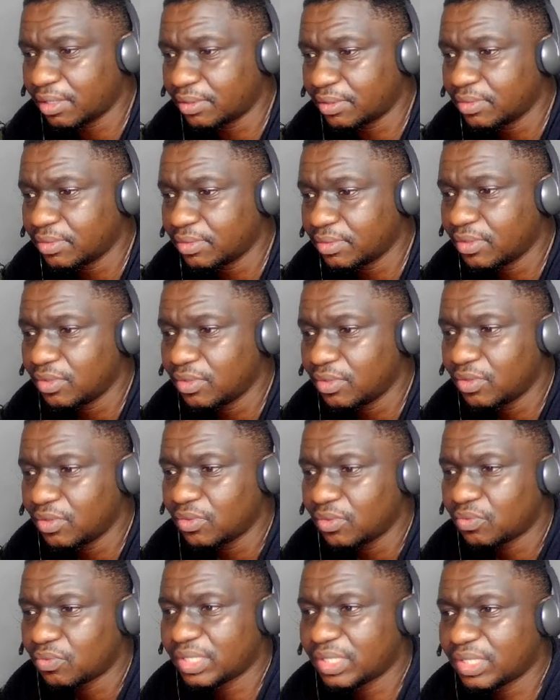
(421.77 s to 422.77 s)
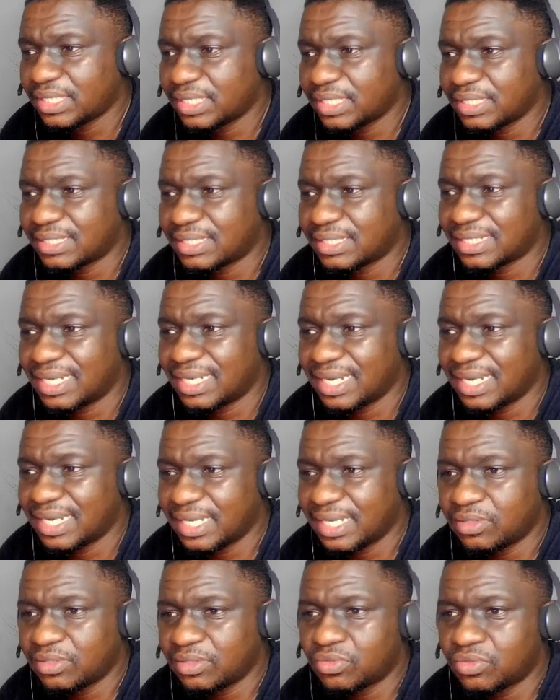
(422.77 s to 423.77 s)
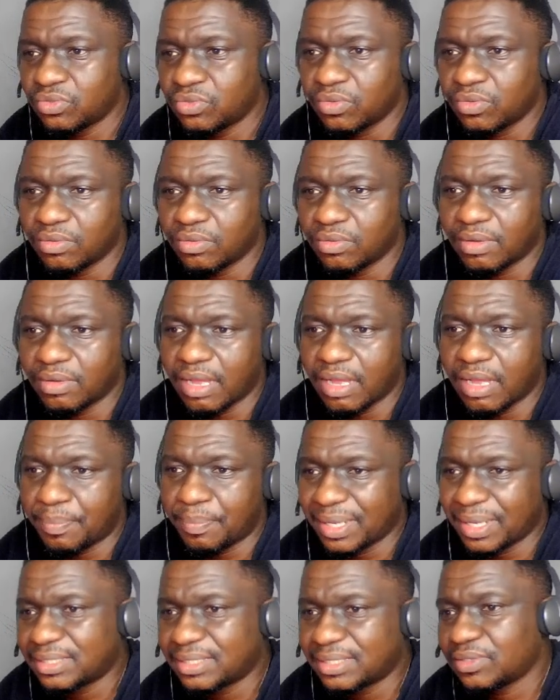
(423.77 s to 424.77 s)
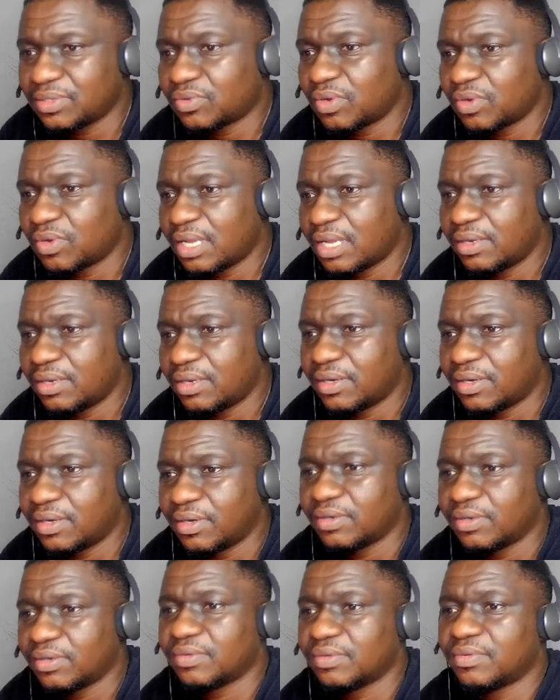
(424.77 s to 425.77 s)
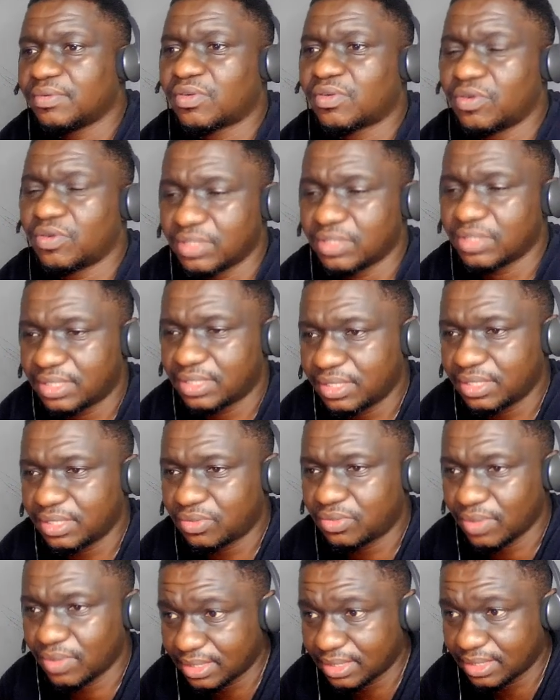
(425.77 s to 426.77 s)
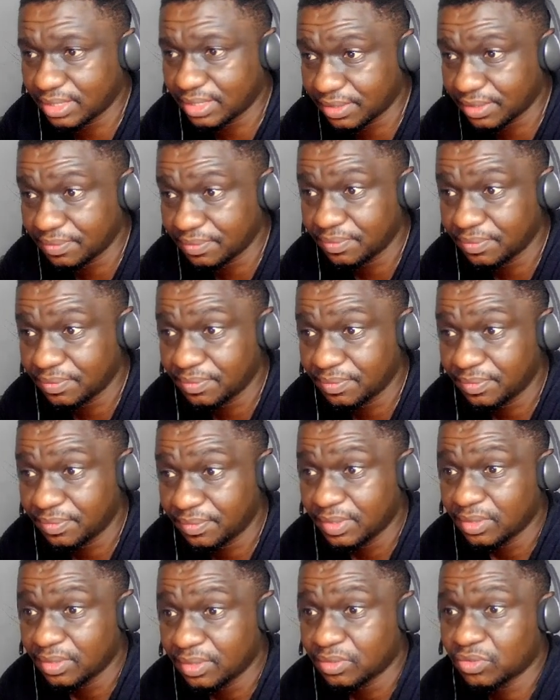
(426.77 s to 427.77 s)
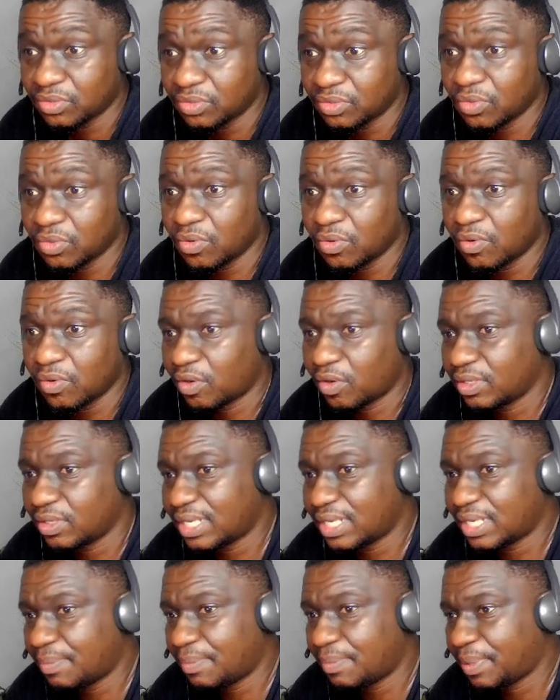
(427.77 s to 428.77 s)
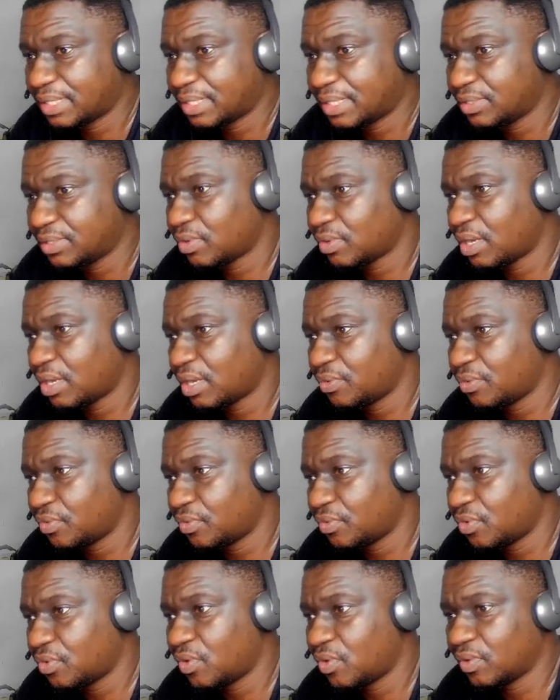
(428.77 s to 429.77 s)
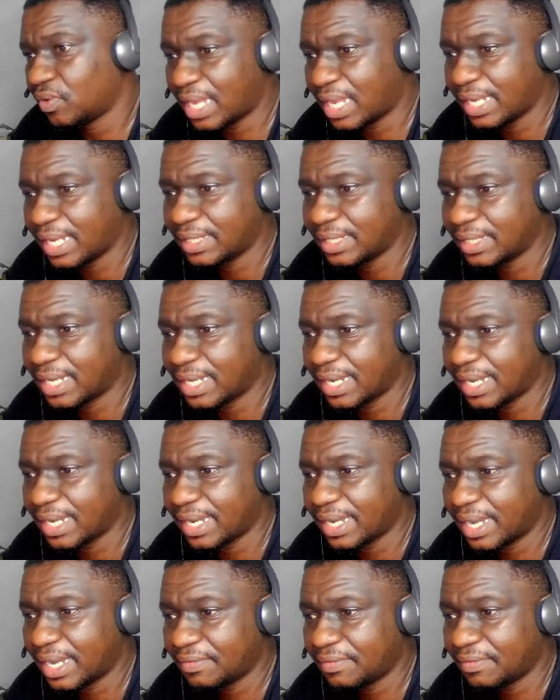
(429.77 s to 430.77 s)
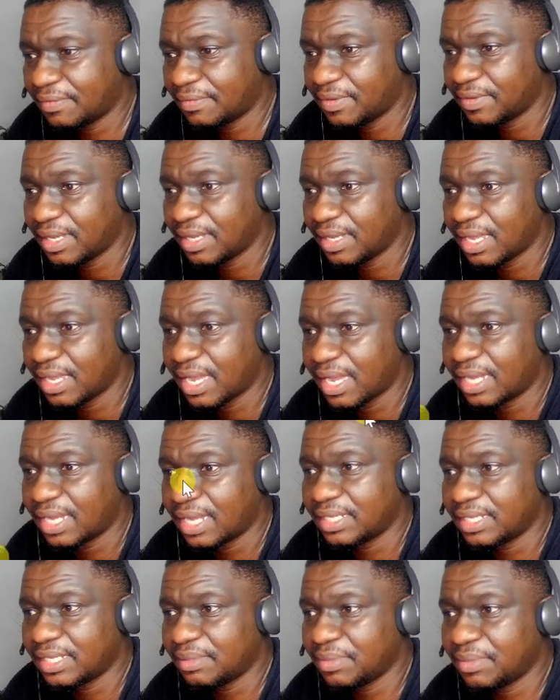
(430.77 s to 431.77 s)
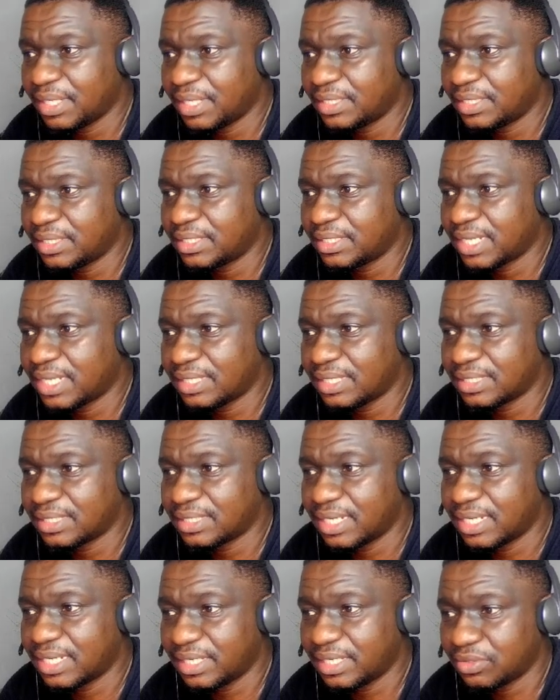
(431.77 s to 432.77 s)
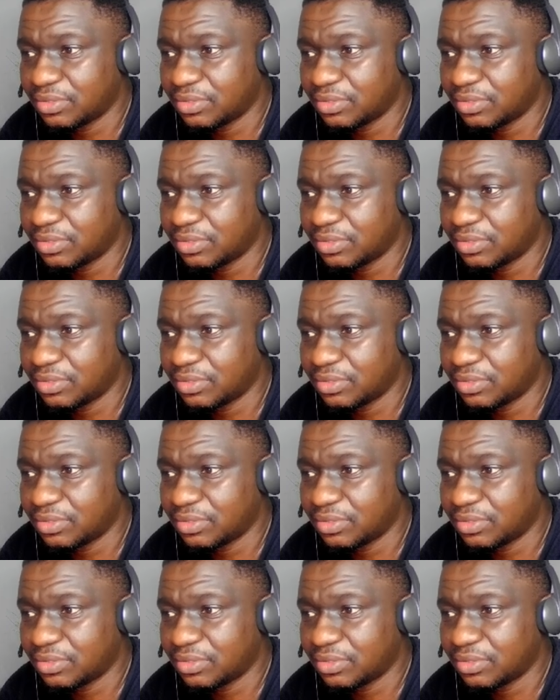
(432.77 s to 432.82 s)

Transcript: which is linked to a particular constituency. So on that particular row or line, I have an image that is linked to it.